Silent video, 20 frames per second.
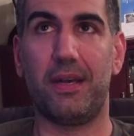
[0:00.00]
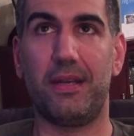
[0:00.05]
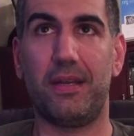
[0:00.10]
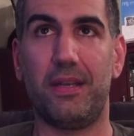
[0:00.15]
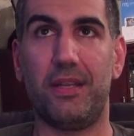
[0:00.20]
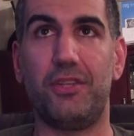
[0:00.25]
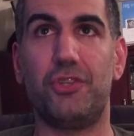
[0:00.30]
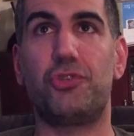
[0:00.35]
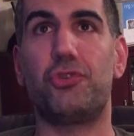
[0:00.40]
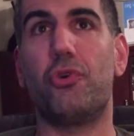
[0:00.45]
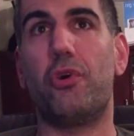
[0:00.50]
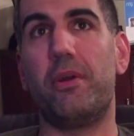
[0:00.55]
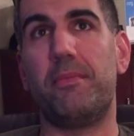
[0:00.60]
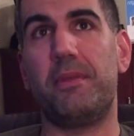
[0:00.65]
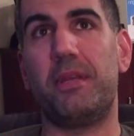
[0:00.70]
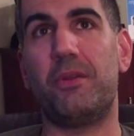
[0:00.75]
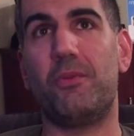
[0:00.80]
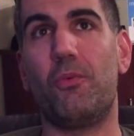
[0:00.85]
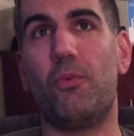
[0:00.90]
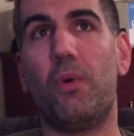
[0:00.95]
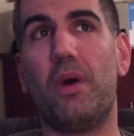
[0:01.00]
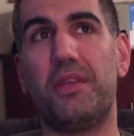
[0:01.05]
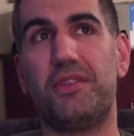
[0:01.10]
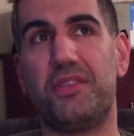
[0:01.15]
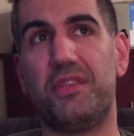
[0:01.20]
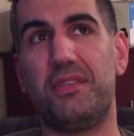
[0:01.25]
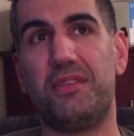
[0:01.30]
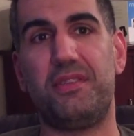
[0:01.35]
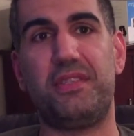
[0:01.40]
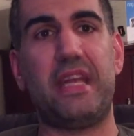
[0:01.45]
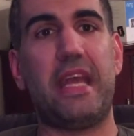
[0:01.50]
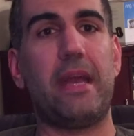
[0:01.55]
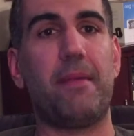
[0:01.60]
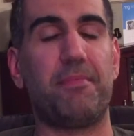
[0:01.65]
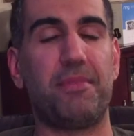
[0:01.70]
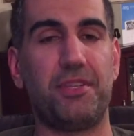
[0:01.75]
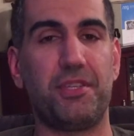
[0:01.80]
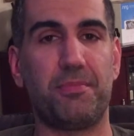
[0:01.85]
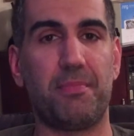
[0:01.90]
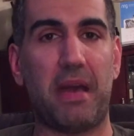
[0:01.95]
enjoyment wasn't
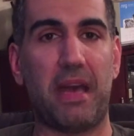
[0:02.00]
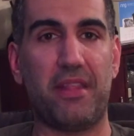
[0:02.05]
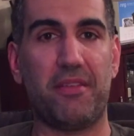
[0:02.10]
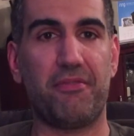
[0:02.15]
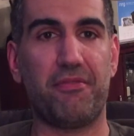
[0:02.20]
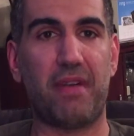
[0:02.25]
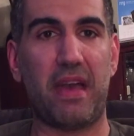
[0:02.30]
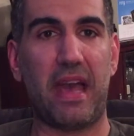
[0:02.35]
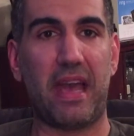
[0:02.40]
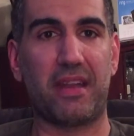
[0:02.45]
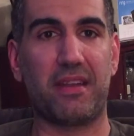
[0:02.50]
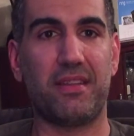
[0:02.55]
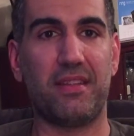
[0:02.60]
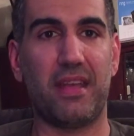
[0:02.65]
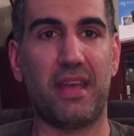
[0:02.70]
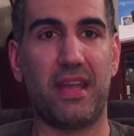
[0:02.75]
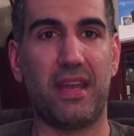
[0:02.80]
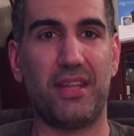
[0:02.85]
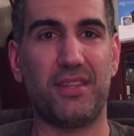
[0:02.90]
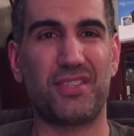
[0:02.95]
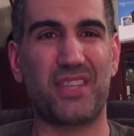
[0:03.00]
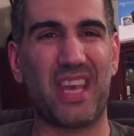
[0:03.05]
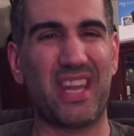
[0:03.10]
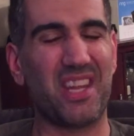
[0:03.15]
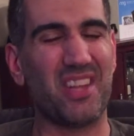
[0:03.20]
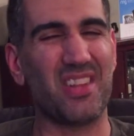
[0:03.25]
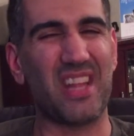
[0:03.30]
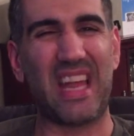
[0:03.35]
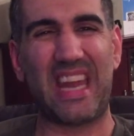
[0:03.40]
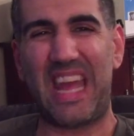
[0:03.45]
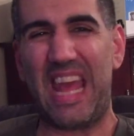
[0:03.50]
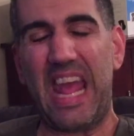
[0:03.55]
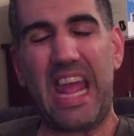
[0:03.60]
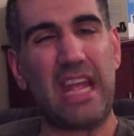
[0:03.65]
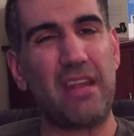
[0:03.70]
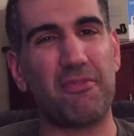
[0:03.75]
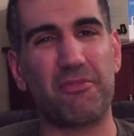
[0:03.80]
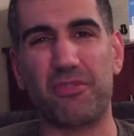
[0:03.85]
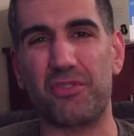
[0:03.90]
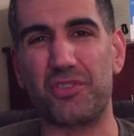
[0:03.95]
dampened by the fact that it's getting a lot of
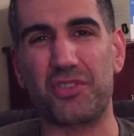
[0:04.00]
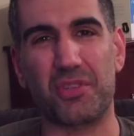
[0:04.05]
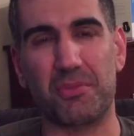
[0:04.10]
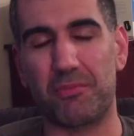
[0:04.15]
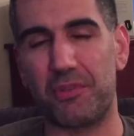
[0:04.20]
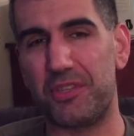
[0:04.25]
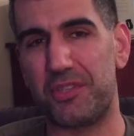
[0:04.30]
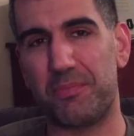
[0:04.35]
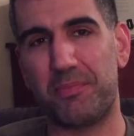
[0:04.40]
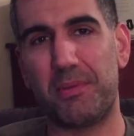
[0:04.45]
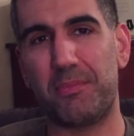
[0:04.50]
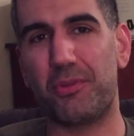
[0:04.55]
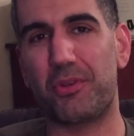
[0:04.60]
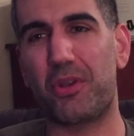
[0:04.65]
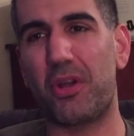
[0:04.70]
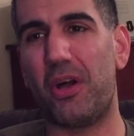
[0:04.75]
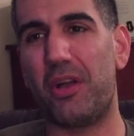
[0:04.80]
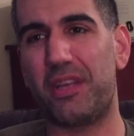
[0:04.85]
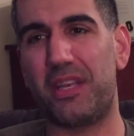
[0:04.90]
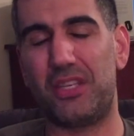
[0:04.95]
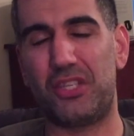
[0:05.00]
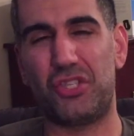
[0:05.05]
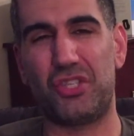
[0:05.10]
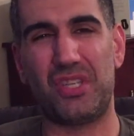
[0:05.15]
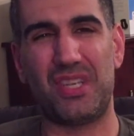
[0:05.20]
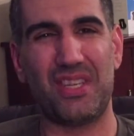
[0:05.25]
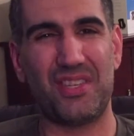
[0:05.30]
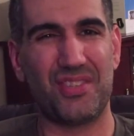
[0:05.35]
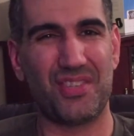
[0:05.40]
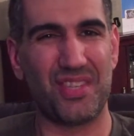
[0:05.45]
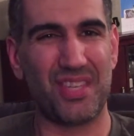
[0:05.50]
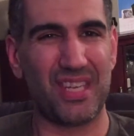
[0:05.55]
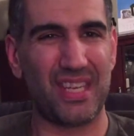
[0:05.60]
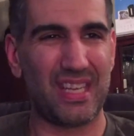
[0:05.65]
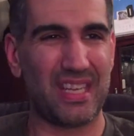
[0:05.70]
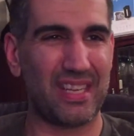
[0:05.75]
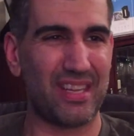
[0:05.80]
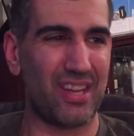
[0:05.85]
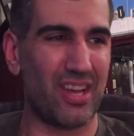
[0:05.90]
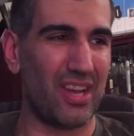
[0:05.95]
hate for some reason. People are calling it
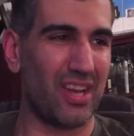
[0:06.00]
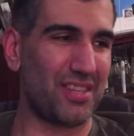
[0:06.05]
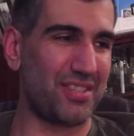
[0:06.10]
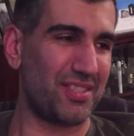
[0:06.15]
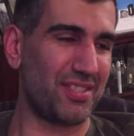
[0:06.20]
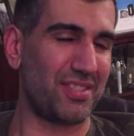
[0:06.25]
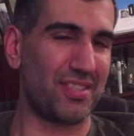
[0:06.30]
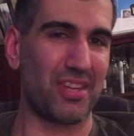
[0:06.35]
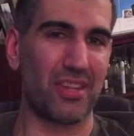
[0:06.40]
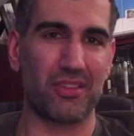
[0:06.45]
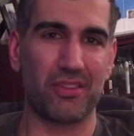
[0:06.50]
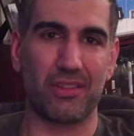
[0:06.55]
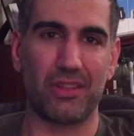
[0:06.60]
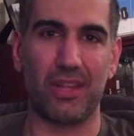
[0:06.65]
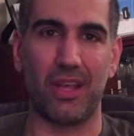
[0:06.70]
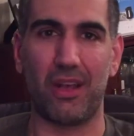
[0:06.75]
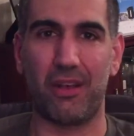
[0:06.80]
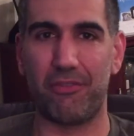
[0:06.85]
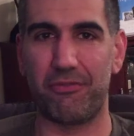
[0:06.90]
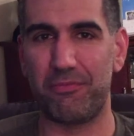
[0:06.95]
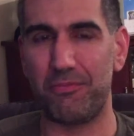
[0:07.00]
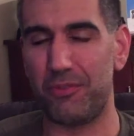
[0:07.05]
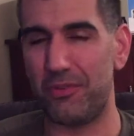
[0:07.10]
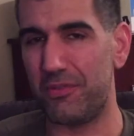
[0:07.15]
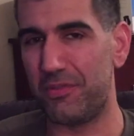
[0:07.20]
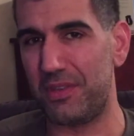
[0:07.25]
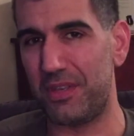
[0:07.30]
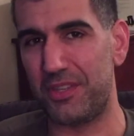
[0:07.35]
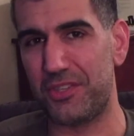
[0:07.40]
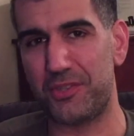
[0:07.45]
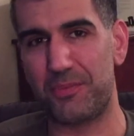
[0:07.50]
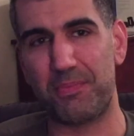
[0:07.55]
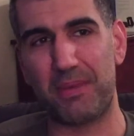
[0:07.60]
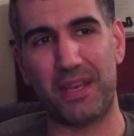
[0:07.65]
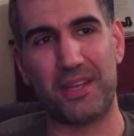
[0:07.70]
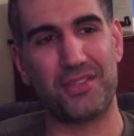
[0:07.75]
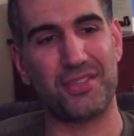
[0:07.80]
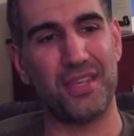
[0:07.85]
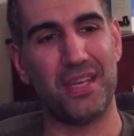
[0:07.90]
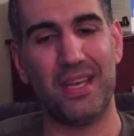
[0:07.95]
cheesy, and it's just another love movie in
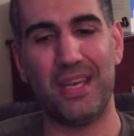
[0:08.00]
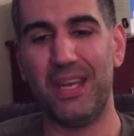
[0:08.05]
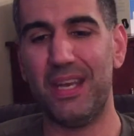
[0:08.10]
space.